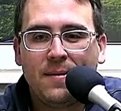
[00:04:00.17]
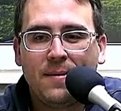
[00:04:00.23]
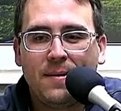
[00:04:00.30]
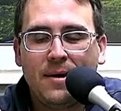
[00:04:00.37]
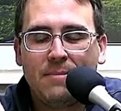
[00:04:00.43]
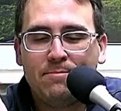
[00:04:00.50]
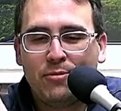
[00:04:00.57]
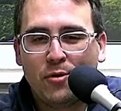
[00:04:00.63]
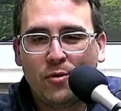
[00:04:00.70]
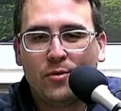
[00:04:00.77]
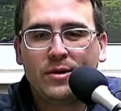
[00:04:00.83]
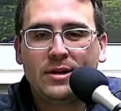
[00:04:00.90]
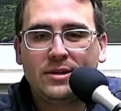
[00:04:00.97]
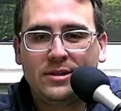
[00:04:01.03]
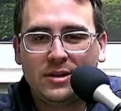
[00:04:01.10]

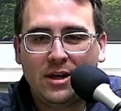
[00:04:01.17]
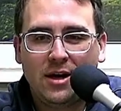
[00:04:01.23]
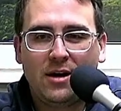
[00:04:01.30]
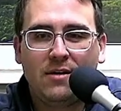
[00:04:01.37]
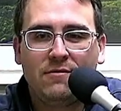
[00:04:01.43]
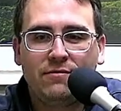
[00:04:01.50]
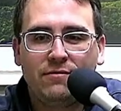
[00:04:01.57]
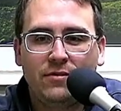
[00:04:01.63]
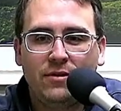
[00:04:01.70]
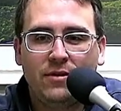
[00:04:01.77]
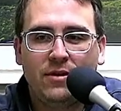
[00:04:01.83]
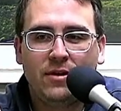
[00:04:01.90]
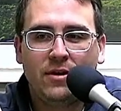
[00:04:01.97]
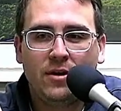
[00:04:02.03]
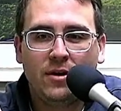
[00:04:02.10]
importance of
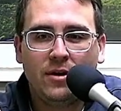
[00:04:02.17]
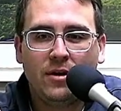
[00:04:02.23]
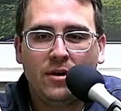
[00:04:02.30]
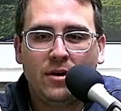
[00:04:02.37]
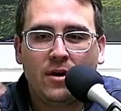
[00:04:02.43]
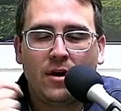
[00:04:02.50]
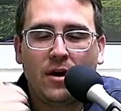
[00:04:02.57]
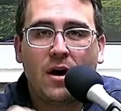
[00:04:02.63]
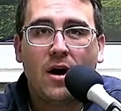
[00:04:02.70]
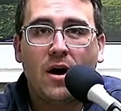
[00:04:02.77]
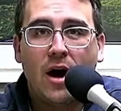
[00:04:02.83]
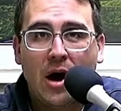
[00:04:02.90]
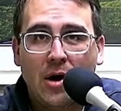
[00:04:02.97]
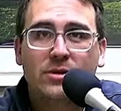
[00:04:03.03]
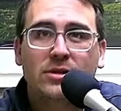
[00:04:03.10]

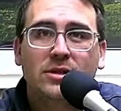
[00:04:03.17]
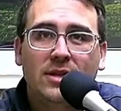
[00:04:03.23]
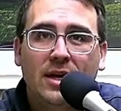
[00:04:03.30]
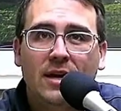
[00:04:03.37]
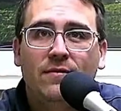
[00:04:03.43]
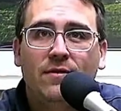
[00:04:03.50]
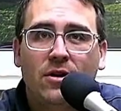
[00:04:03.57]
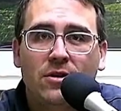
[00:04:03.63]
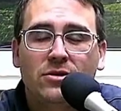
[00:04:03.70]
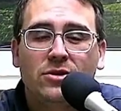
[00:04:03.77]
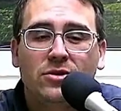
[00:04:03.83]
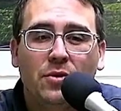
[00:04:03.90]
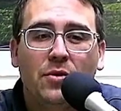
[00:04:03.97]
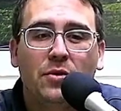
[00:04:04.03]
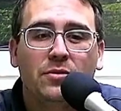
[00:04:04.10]
our state of our
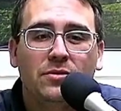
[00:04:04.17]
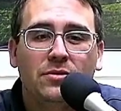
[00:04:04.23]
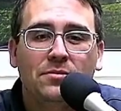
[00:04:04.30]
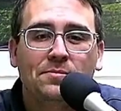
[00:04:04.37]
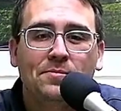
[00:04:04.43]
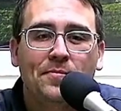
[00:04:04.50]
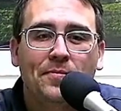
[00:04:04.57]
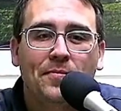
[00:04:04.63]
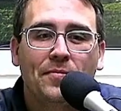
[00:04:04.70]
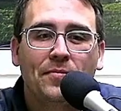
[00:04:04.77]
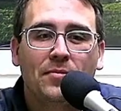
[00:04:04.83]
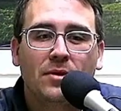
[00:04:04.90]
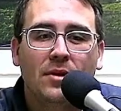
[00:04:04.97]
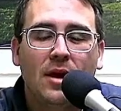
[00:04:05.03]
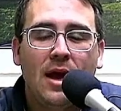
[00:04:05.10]
souls
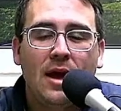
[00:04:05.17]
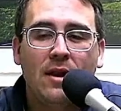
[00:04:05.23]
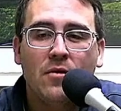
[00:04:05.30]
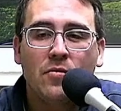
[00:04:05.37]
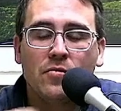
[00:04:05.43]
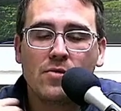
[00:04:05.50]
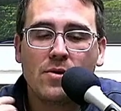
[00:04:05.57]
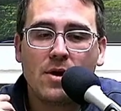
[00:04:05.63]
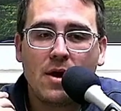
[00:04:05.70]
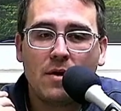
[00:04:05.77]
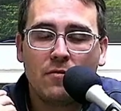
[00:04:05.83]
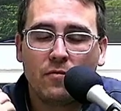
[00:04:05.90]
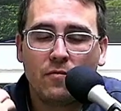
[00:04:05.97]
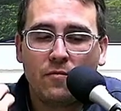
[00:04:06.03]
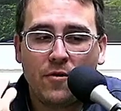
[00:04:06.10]
and
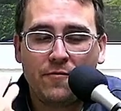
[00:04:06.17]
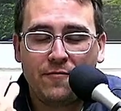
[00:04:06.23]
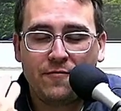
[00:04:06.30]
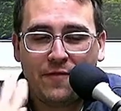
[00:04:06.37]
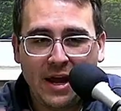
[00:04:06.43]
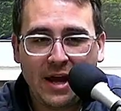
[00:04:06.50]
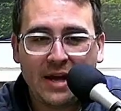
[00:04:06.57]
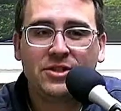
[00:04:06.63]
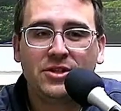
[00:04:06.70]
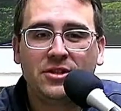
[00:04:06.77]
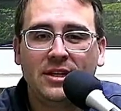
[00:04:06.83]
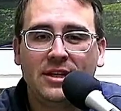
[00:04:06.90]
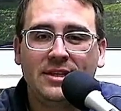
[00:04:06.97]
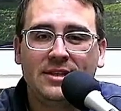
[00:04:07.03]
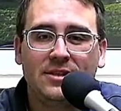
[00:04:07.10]

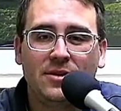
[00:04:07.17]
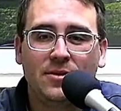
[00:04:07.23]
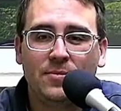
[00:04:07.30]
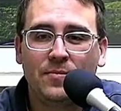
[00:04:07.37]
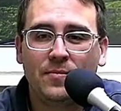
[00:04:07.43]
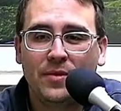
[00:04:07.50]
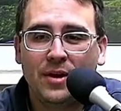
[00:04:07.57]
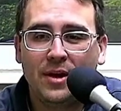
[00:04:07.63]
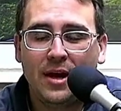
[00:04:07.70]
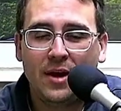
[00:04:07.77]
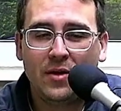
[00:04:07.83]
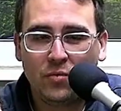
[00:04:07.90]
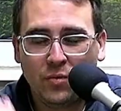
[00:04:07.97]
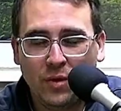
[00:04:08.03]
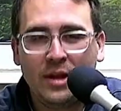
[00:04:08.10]
evangelism
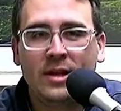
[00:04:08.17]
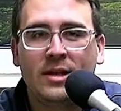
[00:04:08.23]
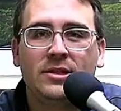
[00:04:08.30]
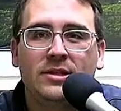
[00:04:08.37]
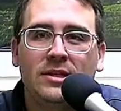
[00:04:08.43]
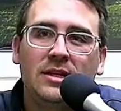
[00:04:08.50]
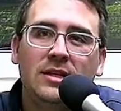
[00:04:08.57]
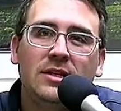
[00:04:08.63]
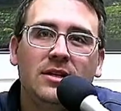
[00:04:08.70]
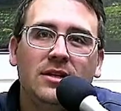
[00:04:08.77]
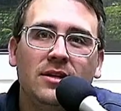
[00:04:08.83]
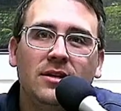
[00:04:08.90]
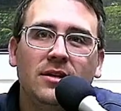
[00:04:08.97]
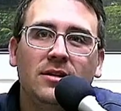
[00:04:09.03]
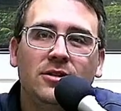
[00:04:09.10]
and witnessing
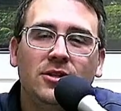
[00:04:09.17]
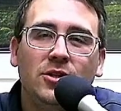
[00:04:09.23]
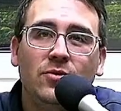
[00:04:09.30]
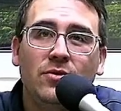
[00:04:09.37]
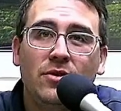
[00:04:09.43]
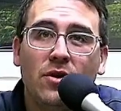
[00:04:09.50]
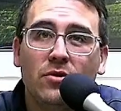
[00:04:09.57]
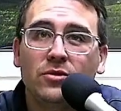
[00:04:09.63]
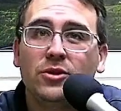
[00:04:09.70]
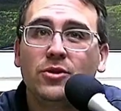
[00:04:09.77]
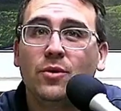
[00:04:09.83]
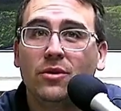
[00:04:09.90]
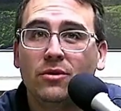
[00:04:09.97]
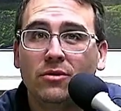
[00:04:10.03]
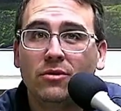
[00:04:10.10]
to those
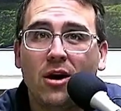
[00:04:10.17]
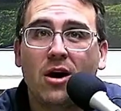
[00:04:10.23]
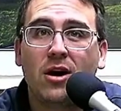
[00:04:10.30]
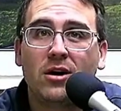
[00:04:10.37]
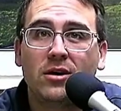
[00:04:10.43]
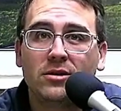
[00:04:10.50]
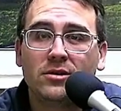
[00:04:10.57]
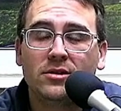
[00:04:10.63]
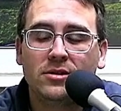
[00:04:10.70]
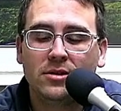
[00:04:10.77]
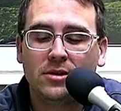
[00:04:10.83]
who are lost,